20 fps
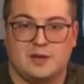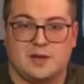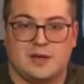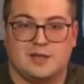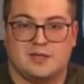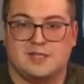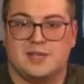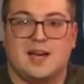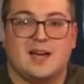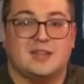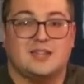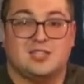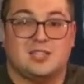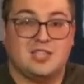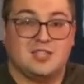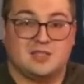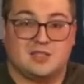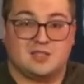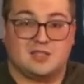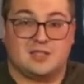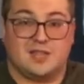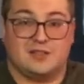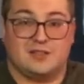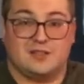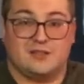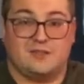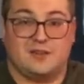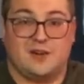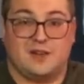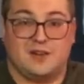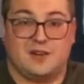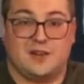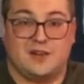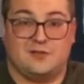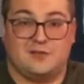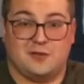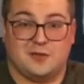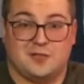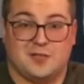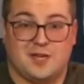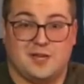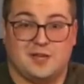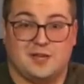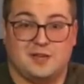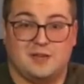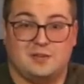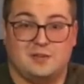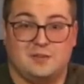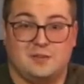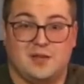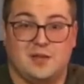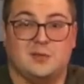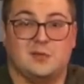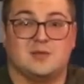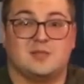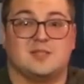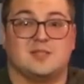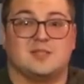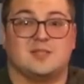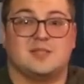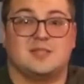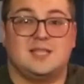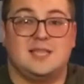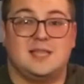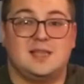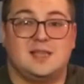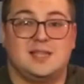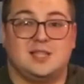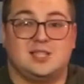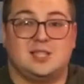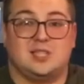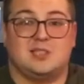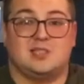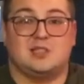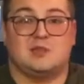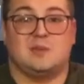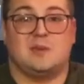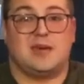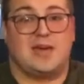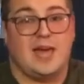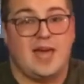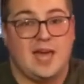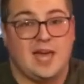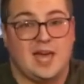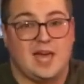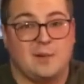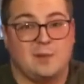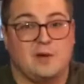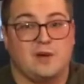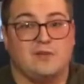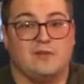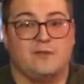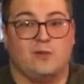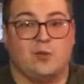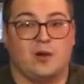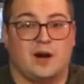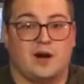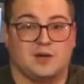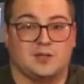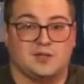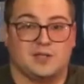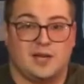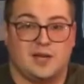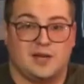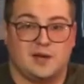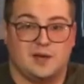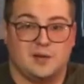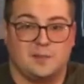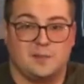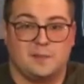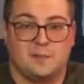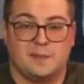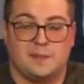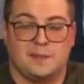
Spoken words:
It's not Jesus that the Father had forsaken. It was the sin that Jesus became for our sake.